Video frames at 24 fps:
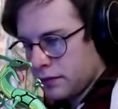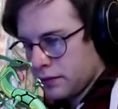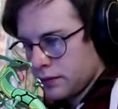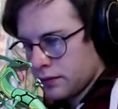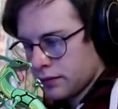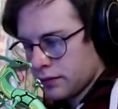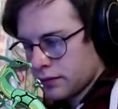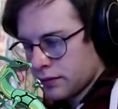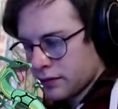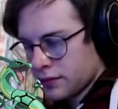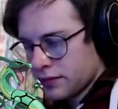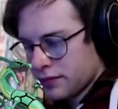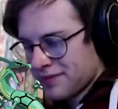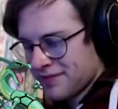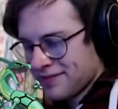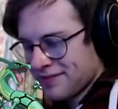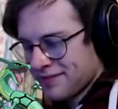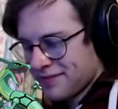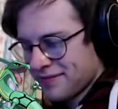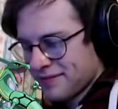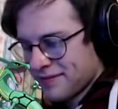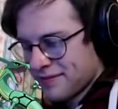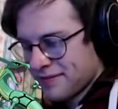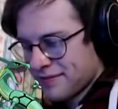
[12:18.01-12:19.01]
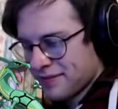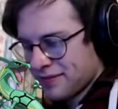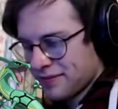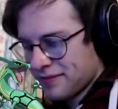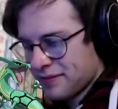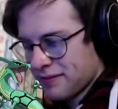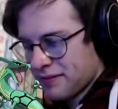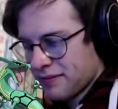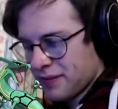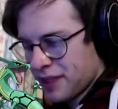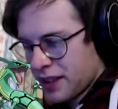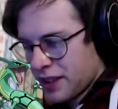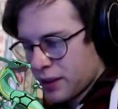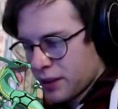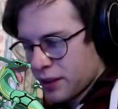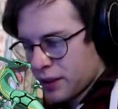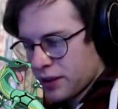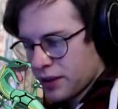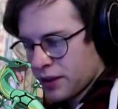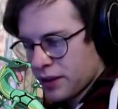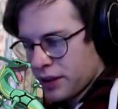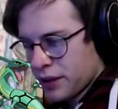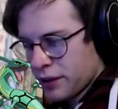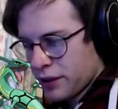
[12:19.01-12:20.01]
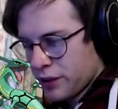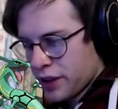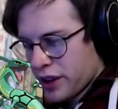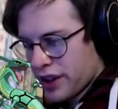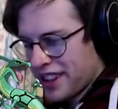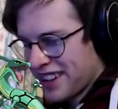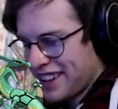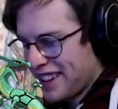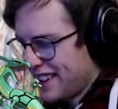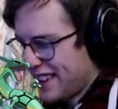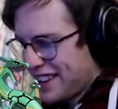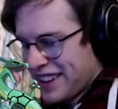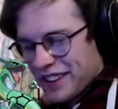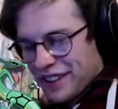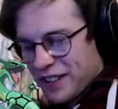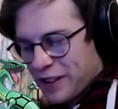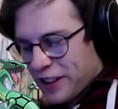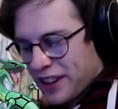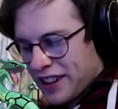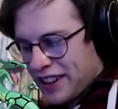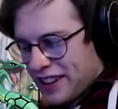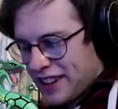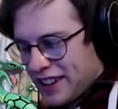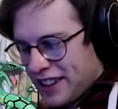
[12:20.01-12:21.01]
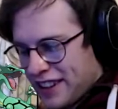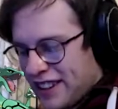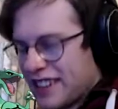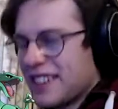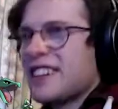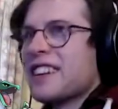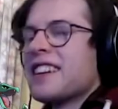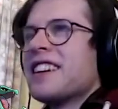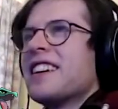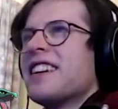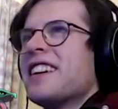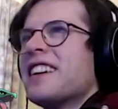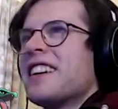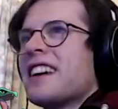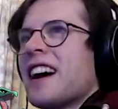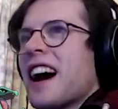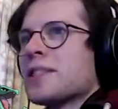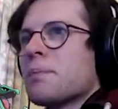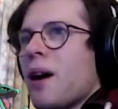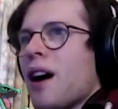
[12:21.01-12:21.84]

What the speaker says: and then switch out immediately, and it's actually a